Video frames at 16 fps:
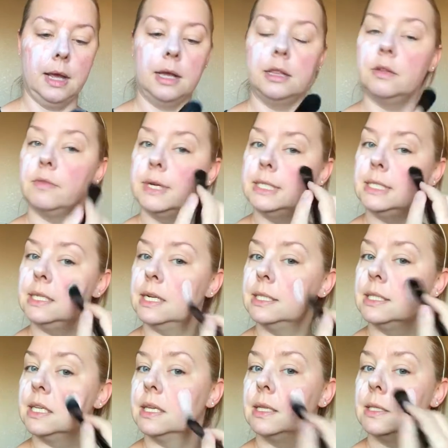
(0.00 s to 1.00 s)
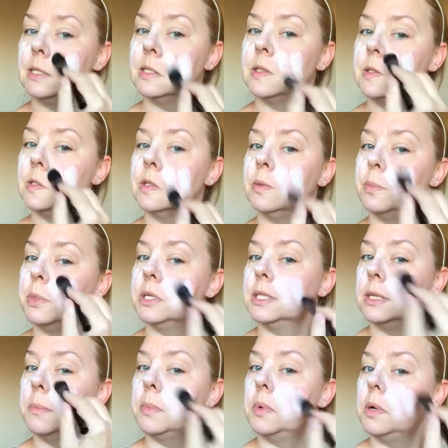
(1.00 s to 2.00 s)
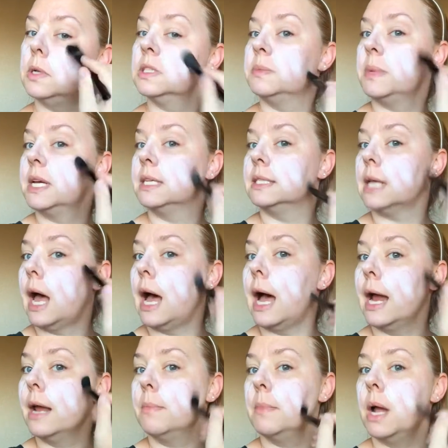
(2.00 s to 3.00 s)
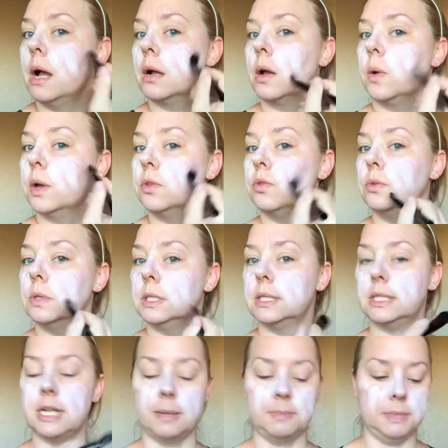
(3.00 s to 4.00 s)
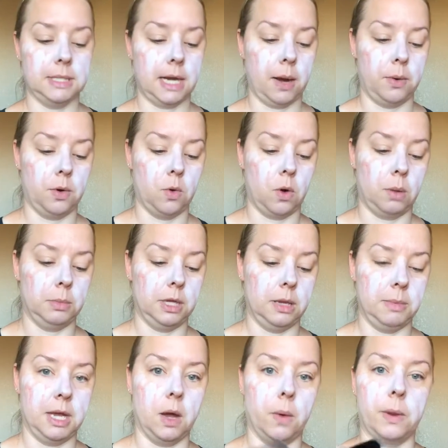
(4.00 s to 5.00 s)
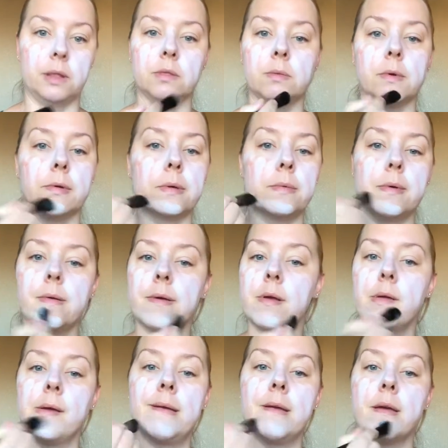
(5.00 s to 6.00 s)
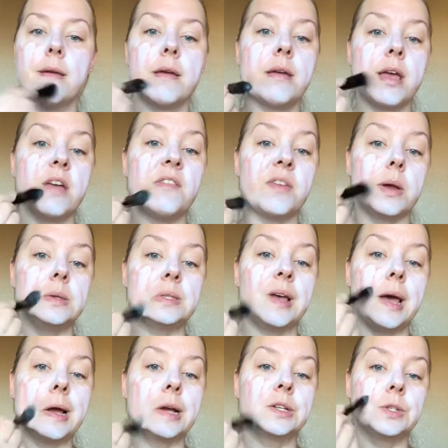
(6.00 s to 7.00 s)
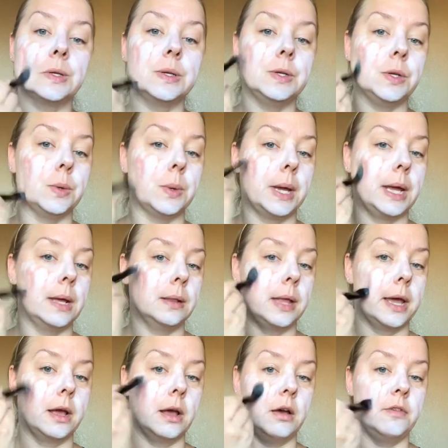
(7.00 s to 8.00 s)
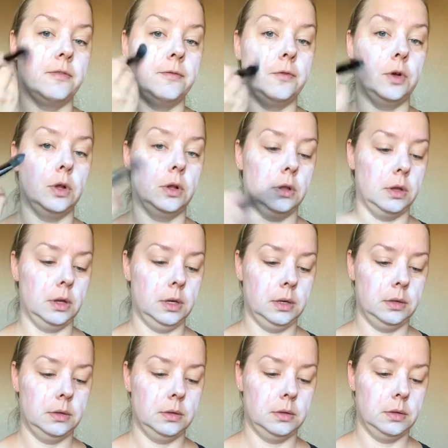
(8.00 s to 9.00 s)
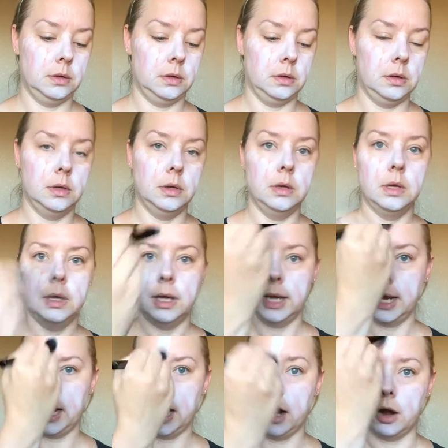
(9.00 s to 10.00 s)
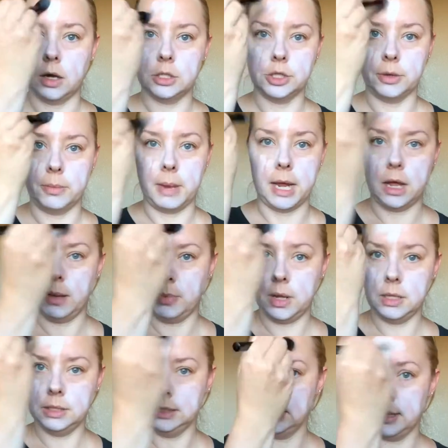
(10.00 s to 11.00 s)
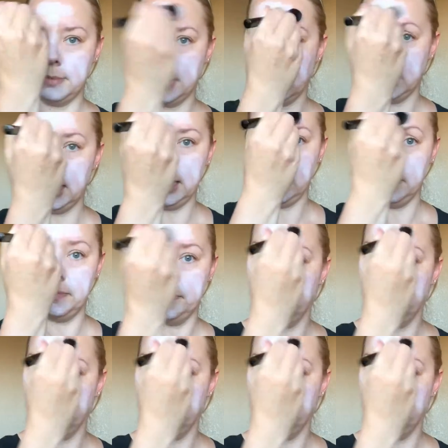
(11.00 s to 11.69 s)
And the reason I say this is super simple is because I am not going through the steps that I would normally be going through if I was actually doing like a full character makeup on somebody.